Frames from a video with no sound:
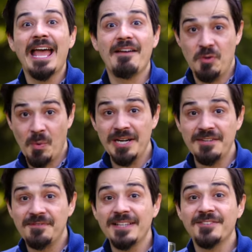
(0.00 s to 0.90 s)
if you
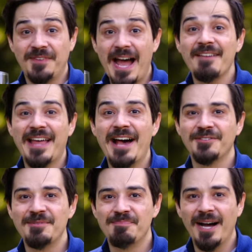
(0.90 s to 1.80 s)
wanted to fix
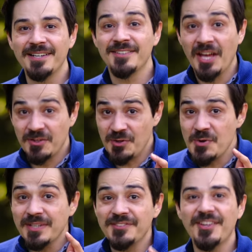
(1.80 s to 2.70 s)
5,000 bugs so
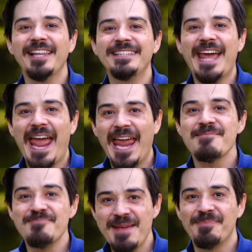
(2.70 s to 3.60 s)
you can sell it to
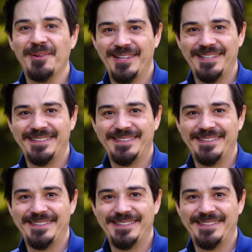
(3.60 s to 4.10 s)
8 people.